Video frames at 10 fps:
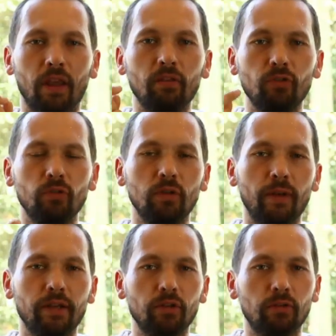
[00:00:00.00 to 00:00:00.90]
If you will
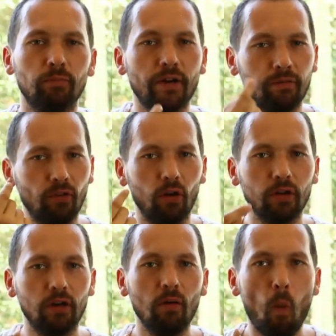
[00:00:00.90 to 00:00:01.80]
make your breath
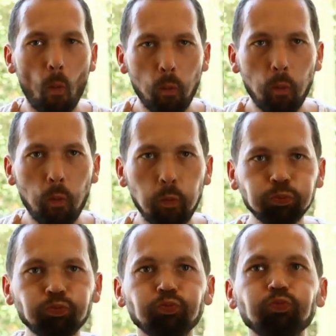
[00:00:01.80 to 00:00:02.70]
longer,
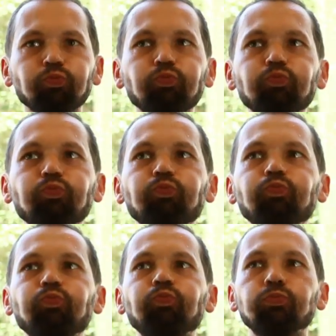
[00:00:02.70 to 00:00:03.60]

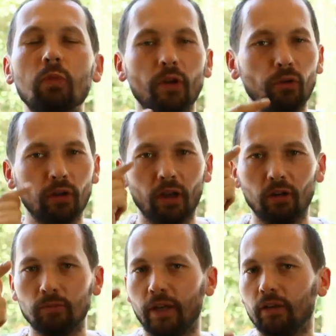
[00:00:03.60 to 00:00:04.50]
you
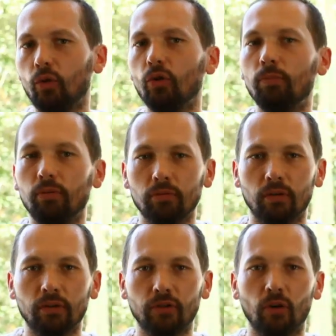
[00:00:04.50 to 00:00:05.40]
cannot make loop.
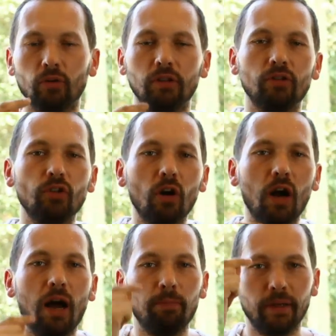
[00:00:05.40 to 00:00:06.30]
So the
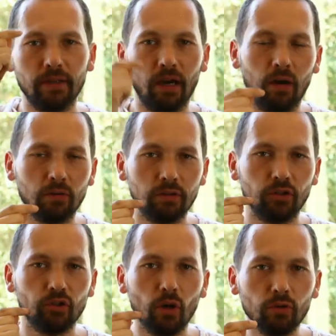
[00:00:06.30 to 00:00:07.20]
jaw up and down
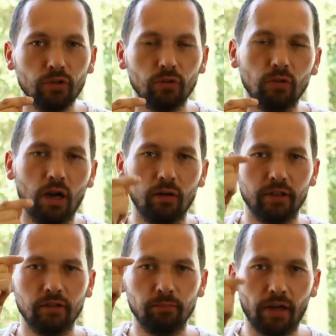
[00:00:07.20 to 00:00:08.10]
shows you how
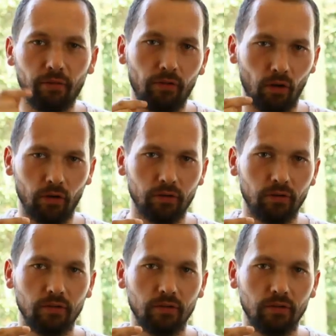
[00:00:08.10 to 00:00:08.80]
is the breath long.